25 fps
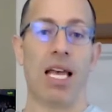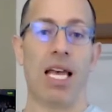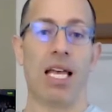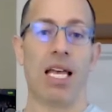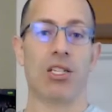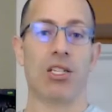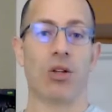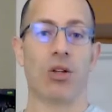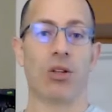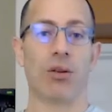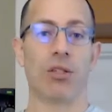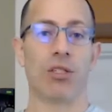
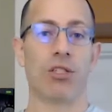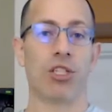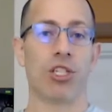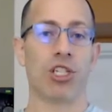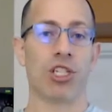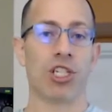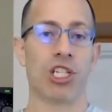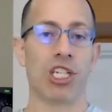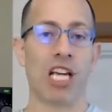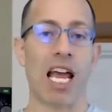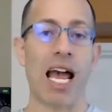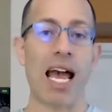And so the
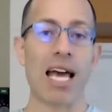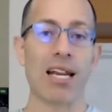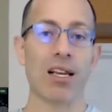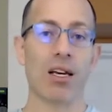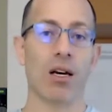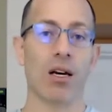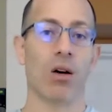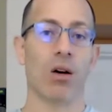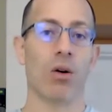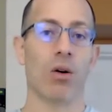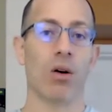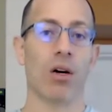
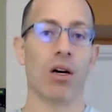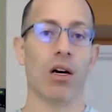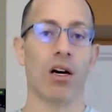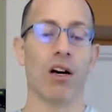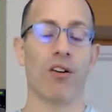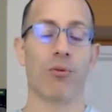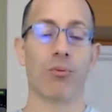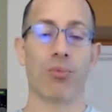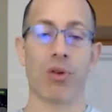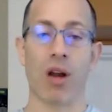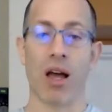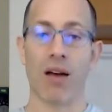shadow
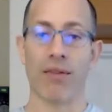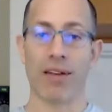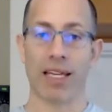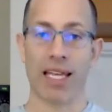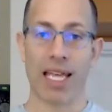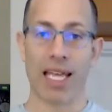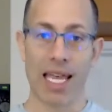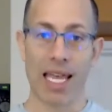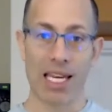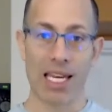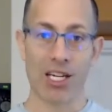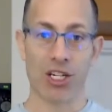of
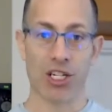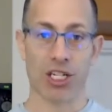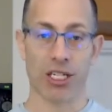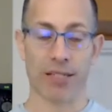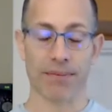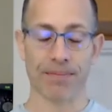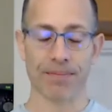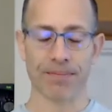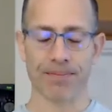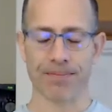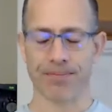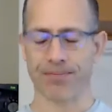
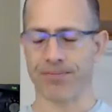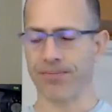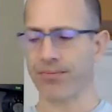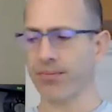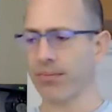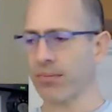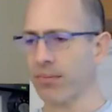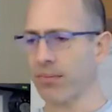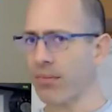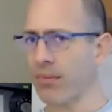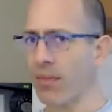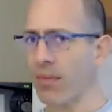provocation,
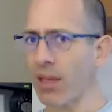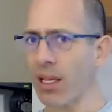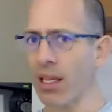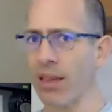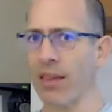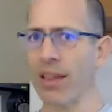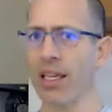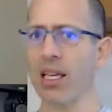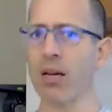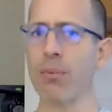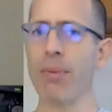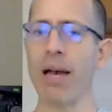
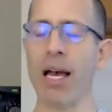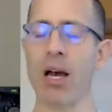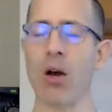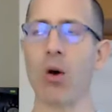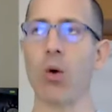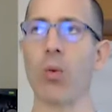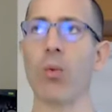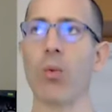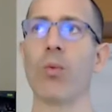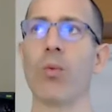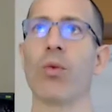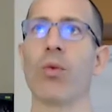think
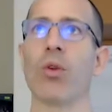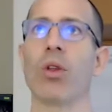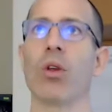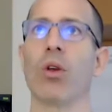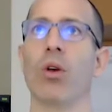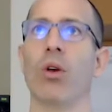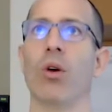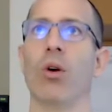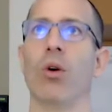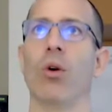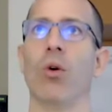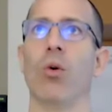about
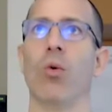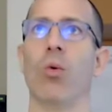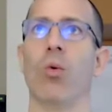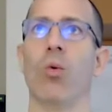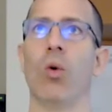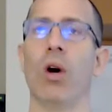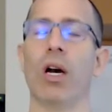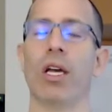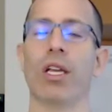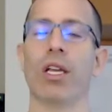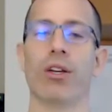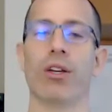
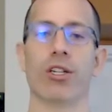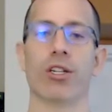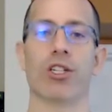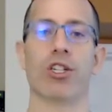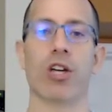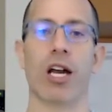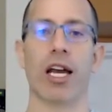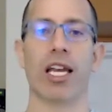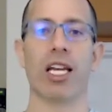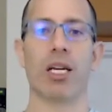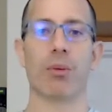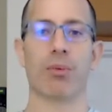what you're
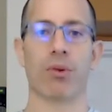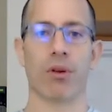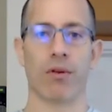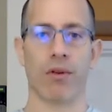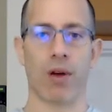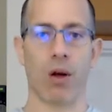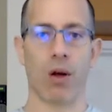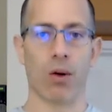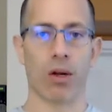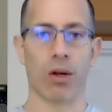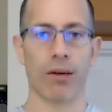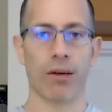trying to
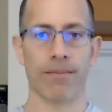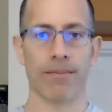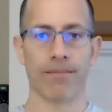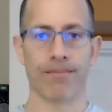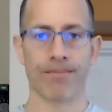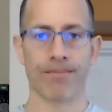provoke,